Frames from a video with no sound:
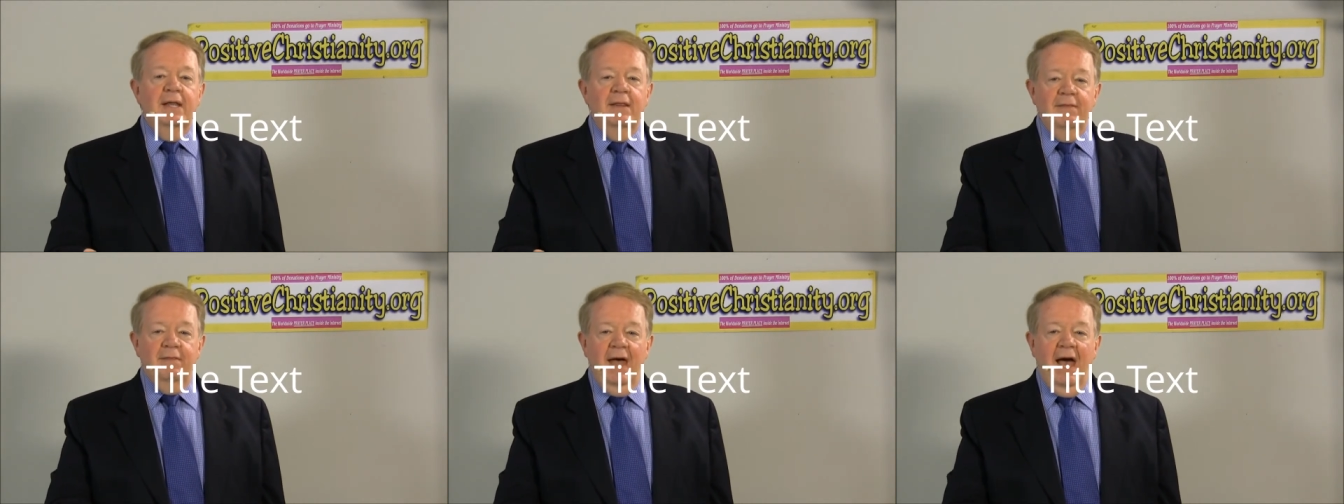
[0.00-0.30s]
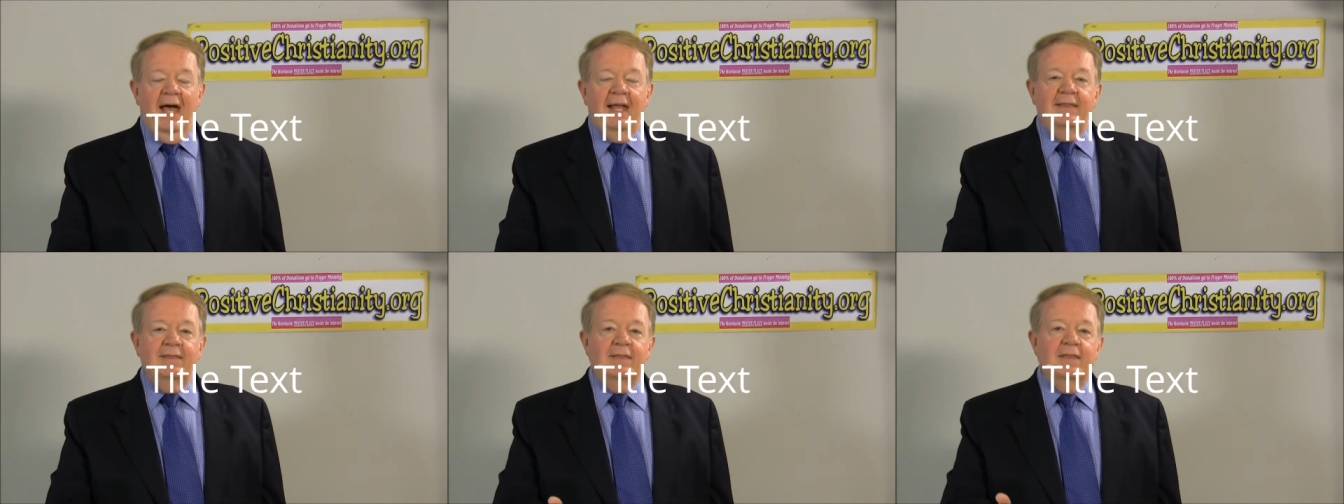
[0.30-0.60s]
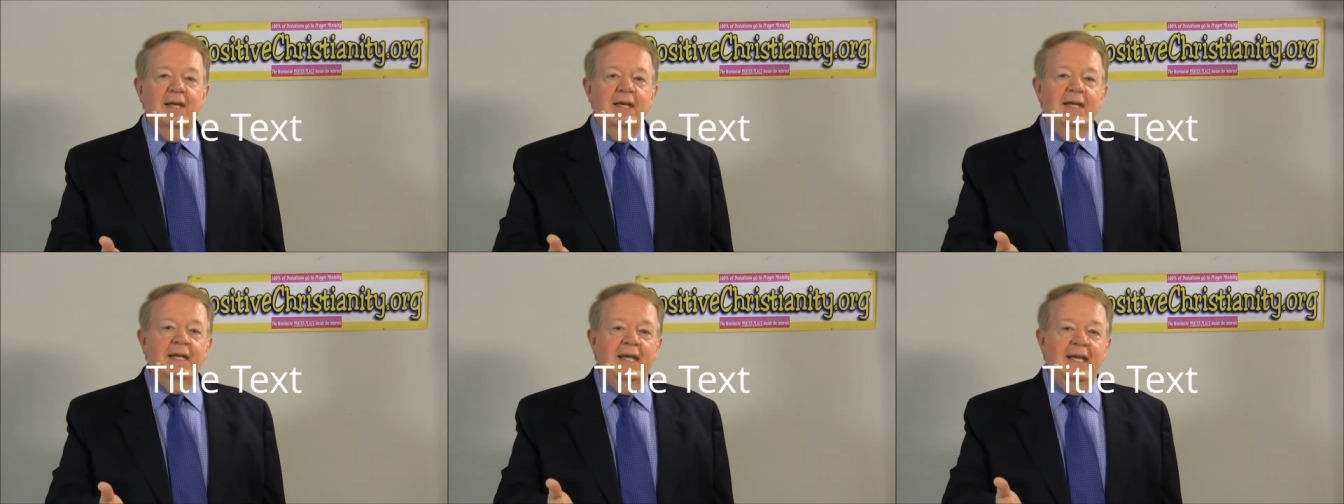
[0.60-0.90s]
that
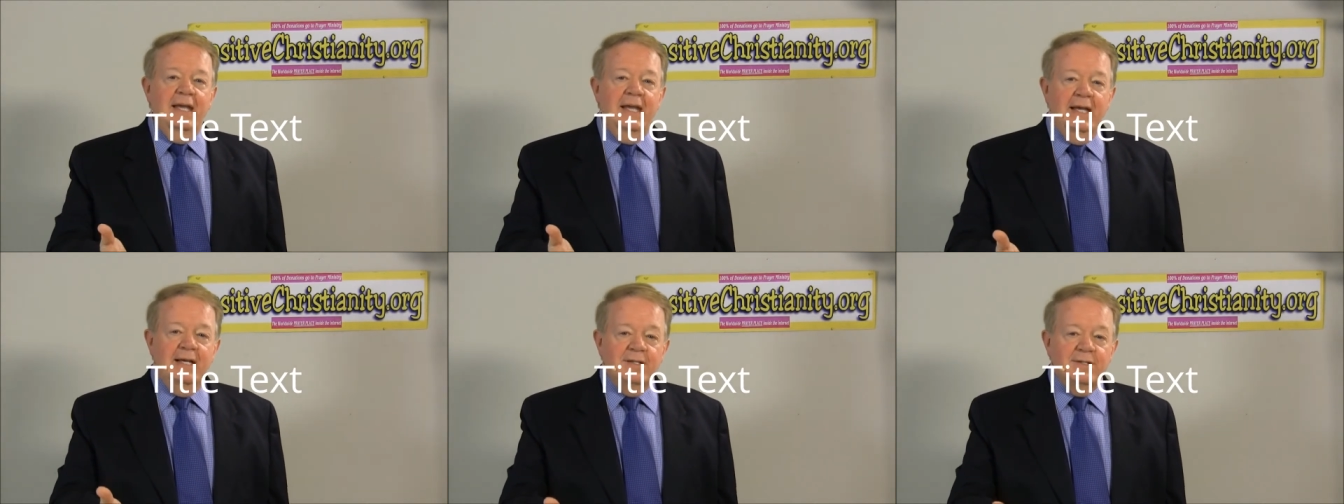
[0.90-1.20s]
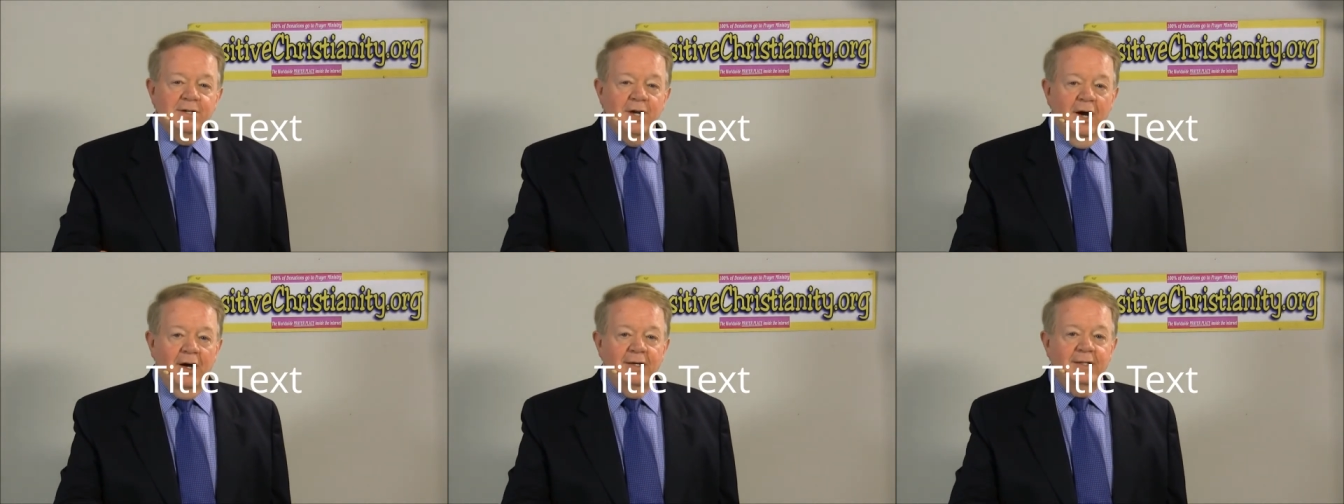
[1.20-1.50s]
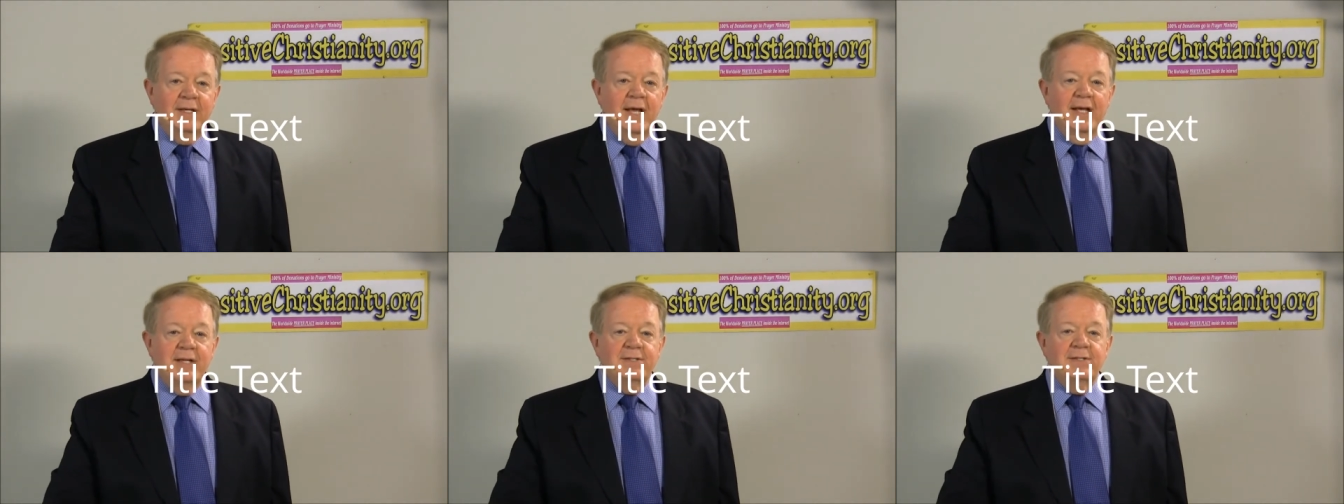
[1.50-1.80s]
that is our
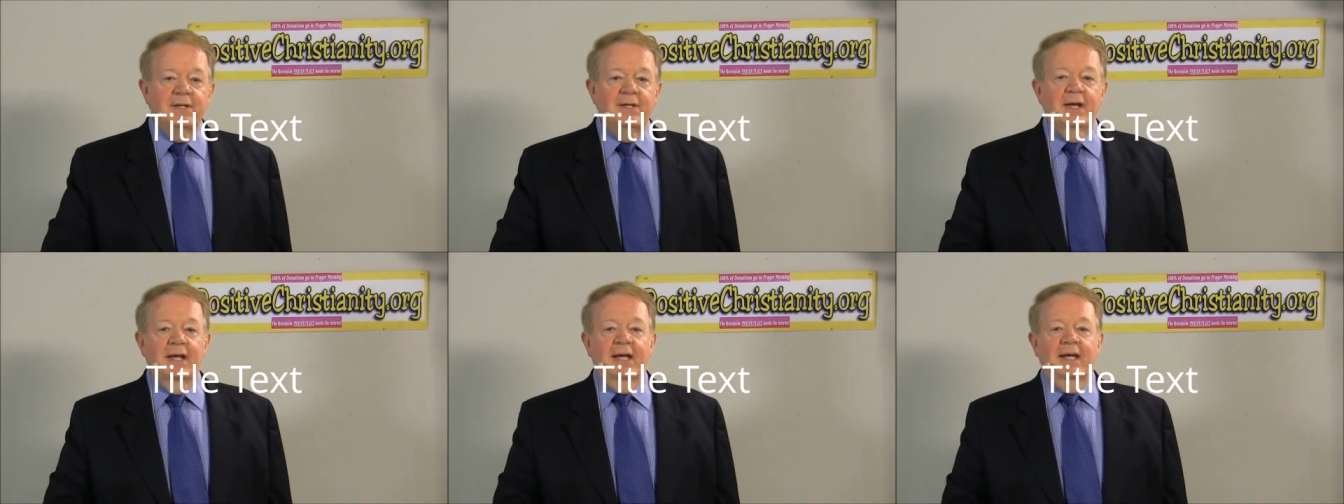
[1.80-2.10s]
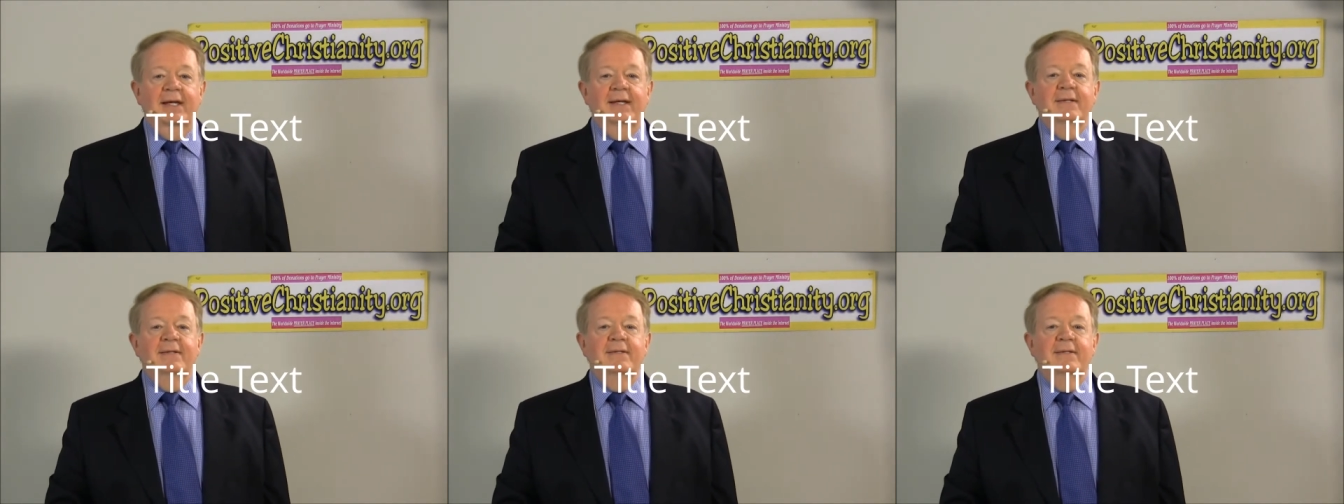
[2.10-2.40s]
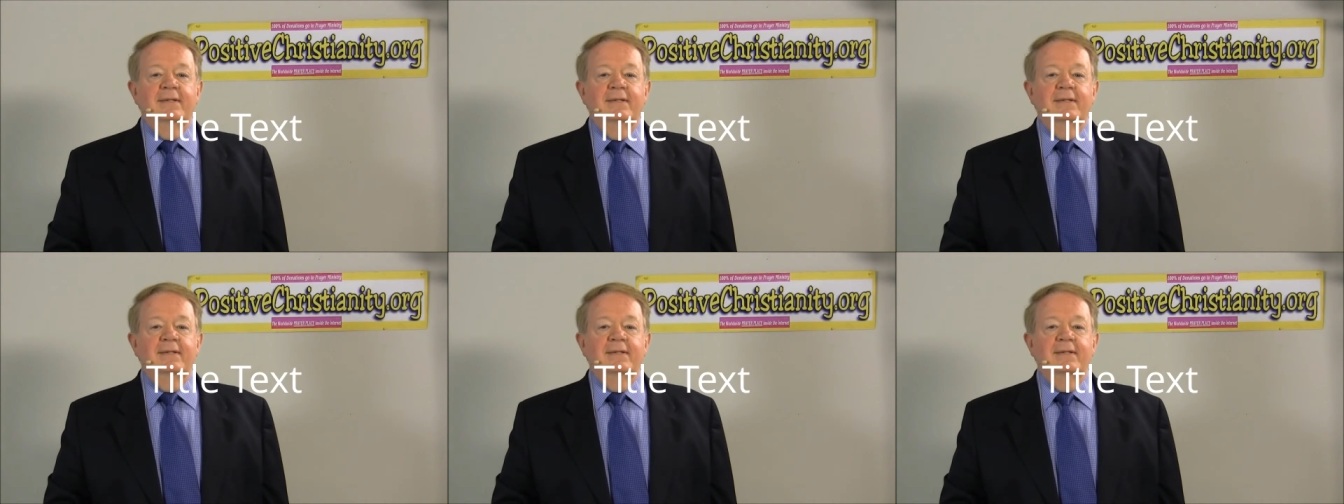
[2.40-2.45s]
destiny.